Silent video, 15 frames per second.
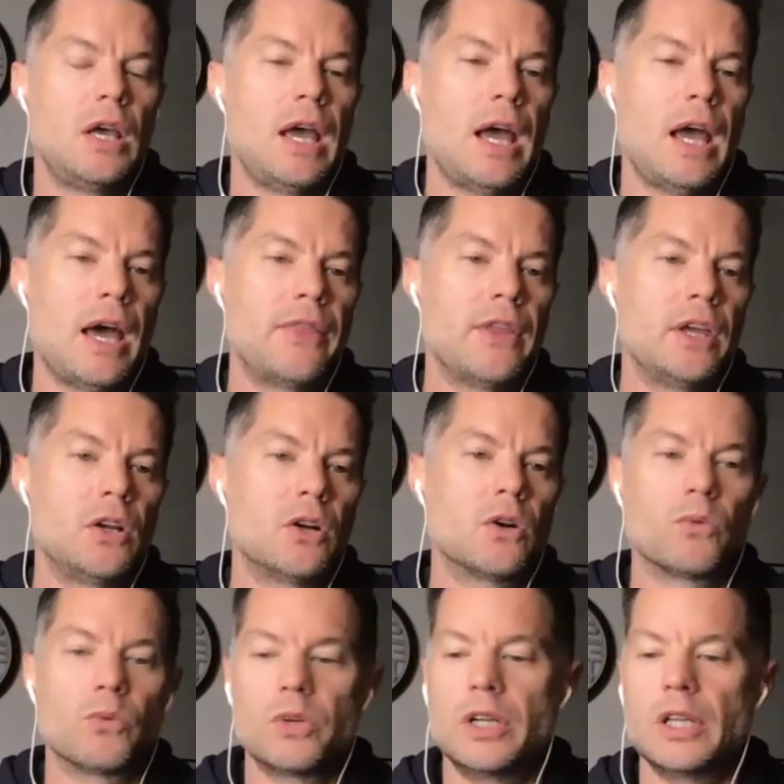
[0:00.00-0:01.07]
and that you're
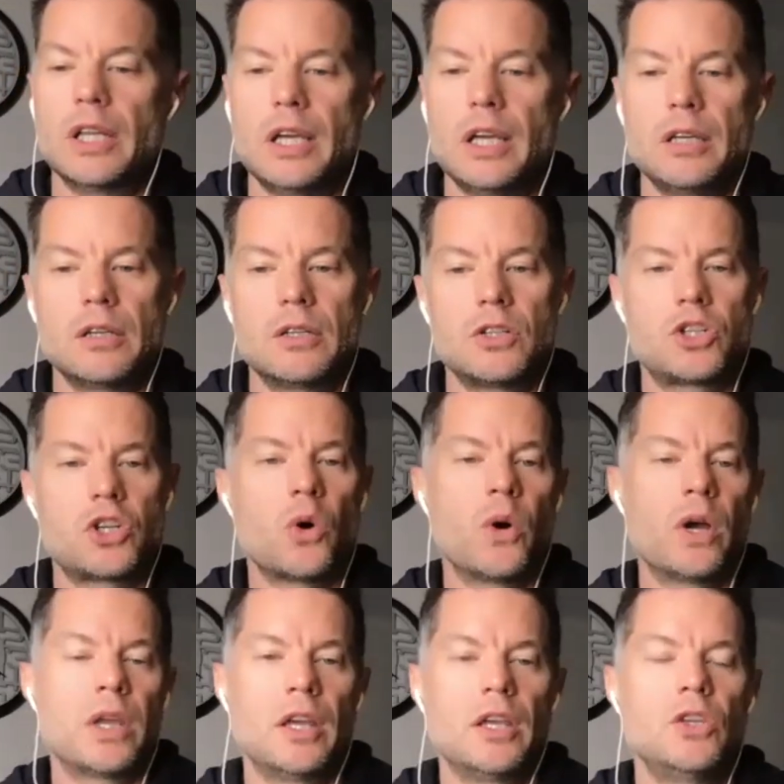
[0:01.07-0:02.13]
really
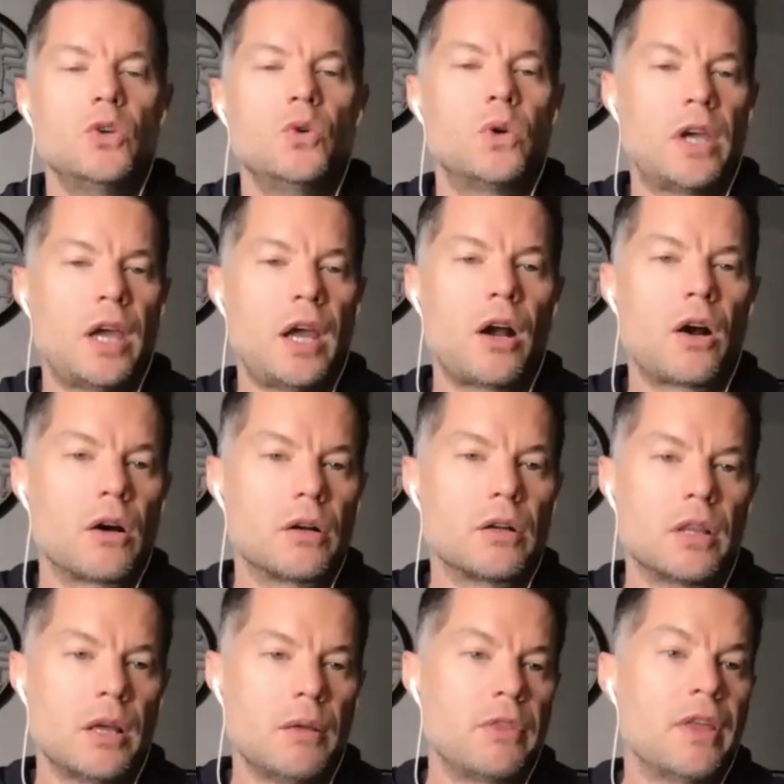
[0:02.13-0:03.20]
showing that you care,
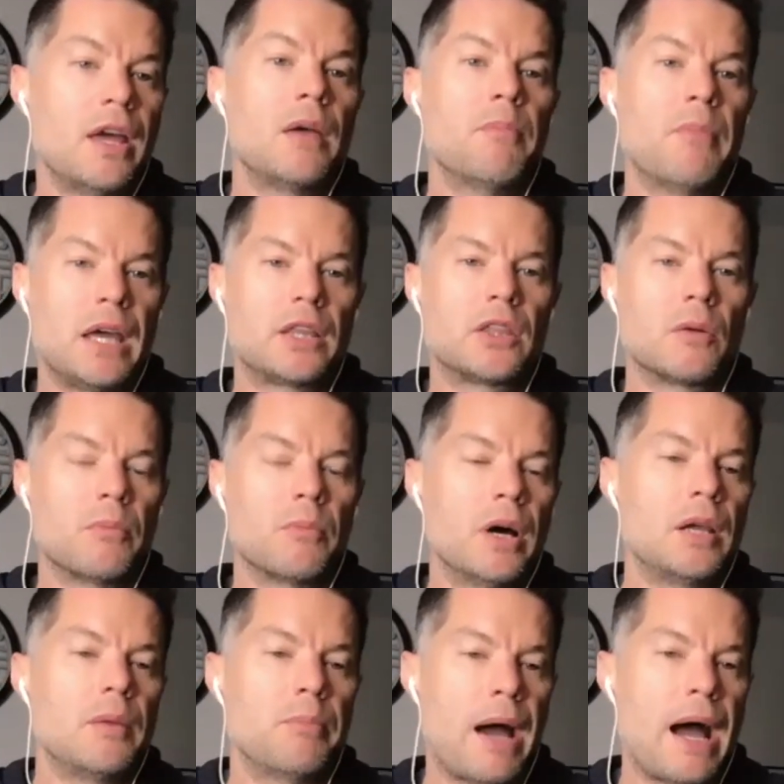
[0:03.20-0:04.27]
that they make their
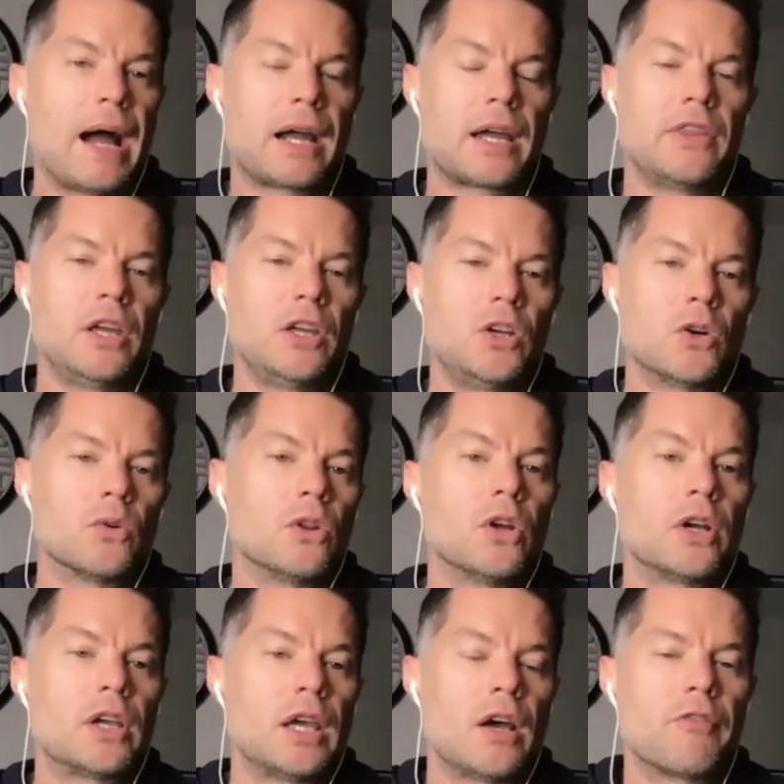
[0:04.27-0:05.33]
money back, and that you're
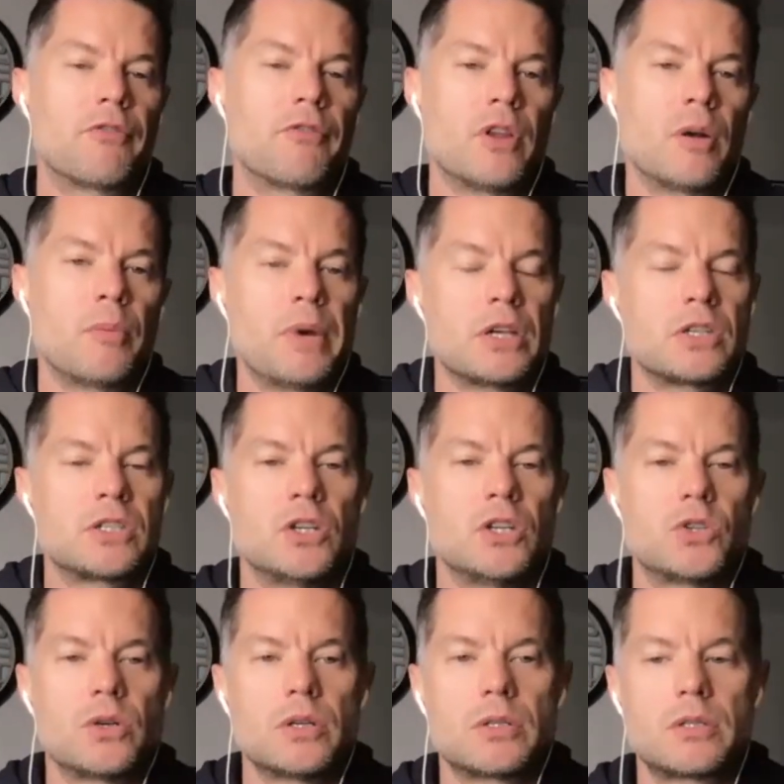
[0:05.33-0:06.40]
looking out for their best
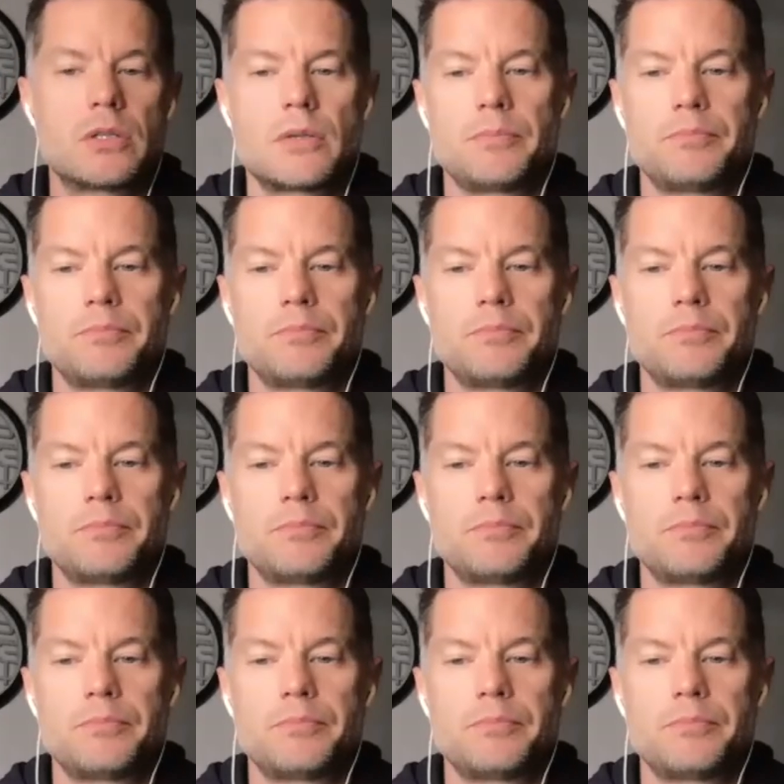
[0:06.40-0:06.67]
interest.